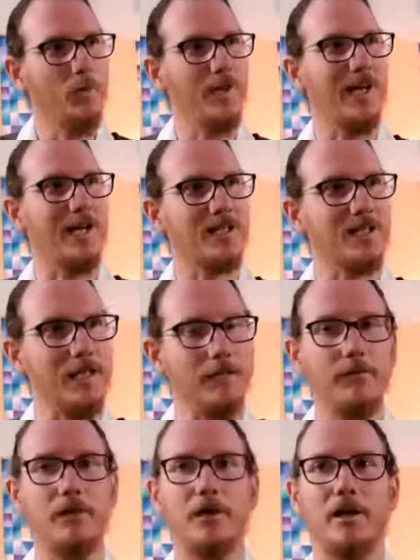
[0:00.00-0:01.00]
act
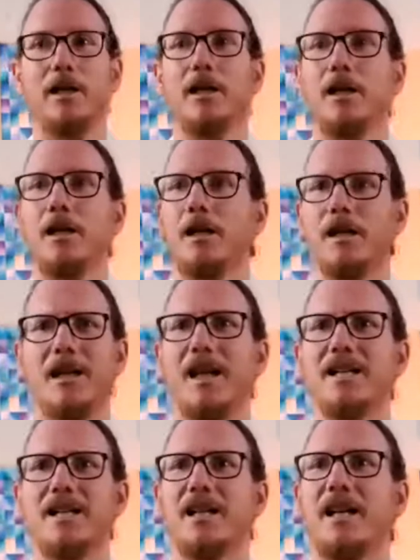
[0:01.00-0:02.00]
skillfully, the
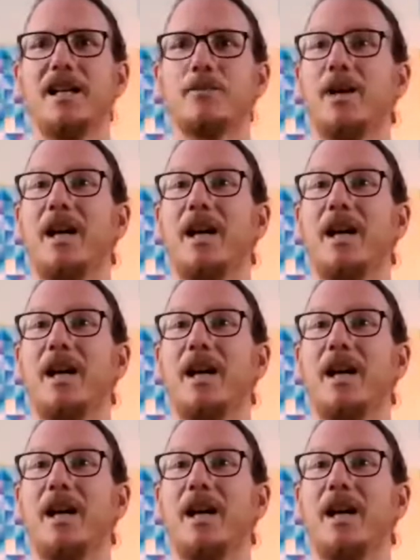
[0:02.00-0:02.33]
less and less we